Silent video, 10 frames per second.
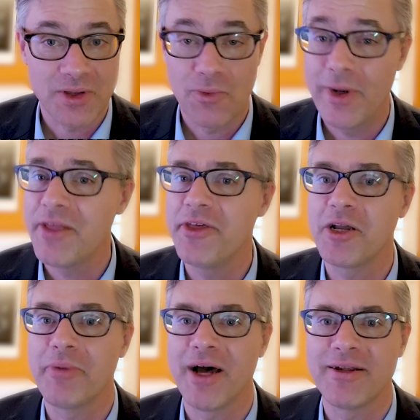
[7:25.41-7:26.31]
When you think
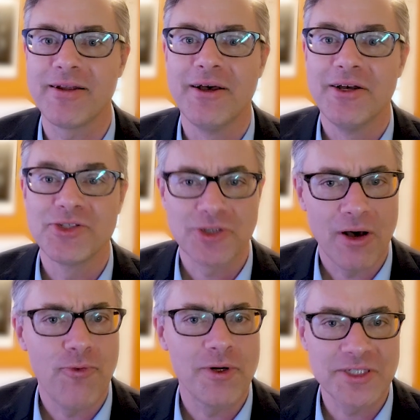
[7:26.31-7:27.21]
about it,
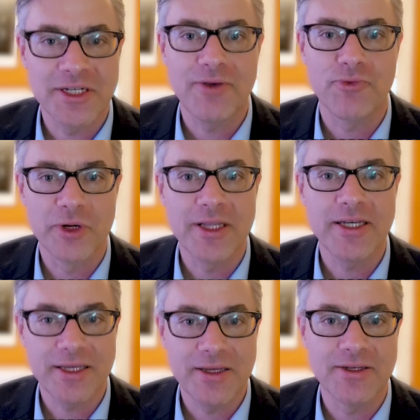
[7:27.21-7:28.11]
software today
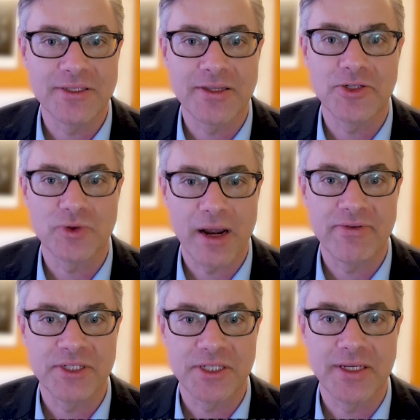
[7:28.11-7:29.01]
really is in the
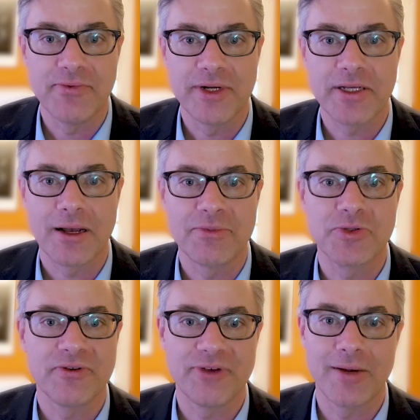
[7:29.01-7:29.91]
driver's seat when it comes
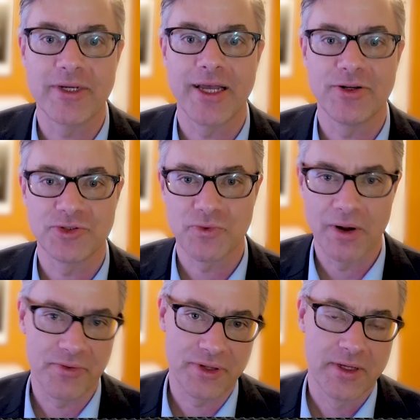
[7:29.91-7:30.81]
to a fabricator's
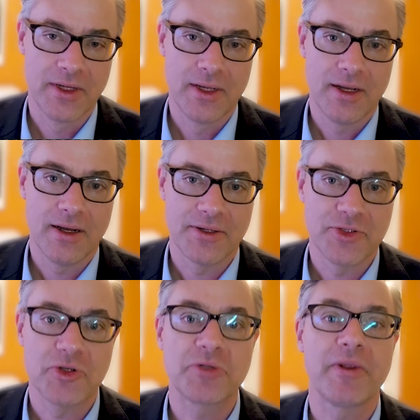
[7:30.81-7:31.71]
growth.
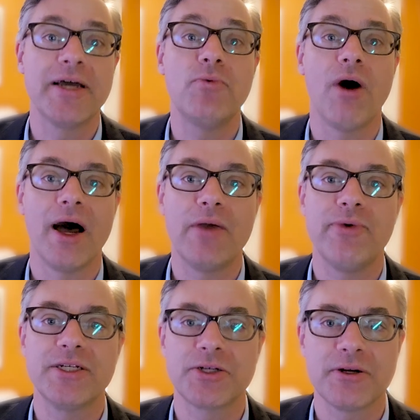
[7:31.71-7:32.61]
To explain why,
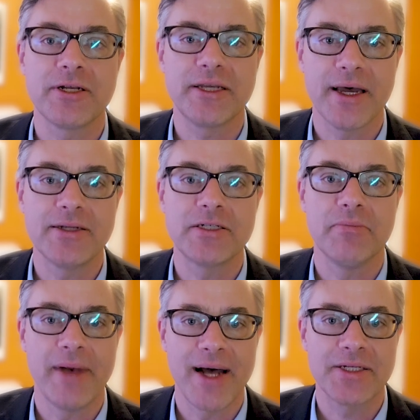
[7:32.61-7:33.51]
we turn again to
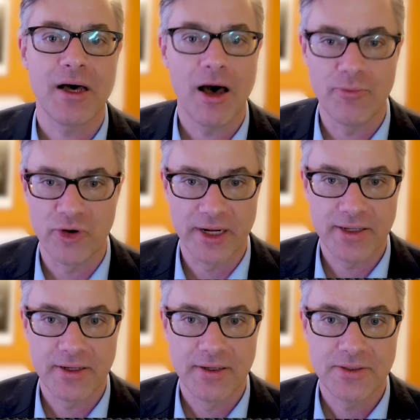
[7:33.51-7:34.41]
Matt
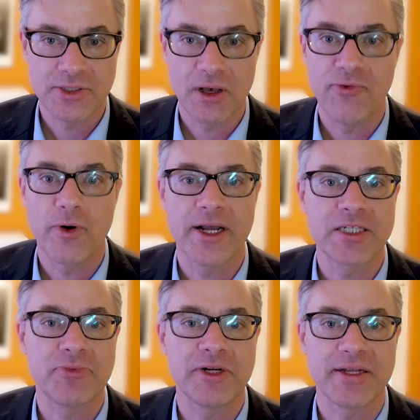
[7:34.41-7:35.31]
Humerick, software
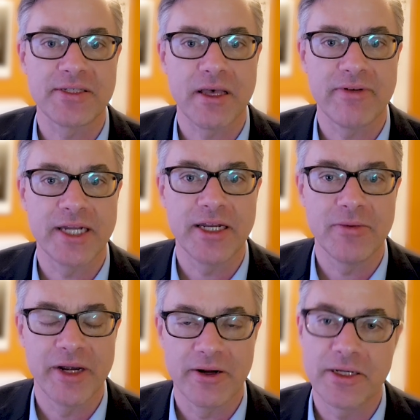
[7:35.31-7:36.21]
expert at Salvagnini
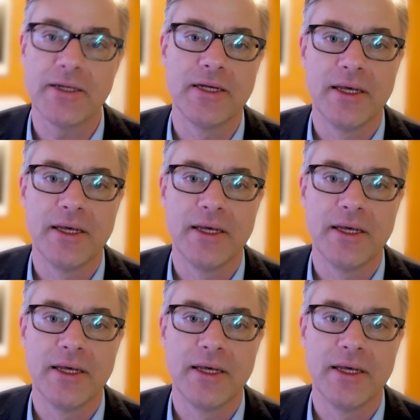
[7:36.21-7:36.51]
America.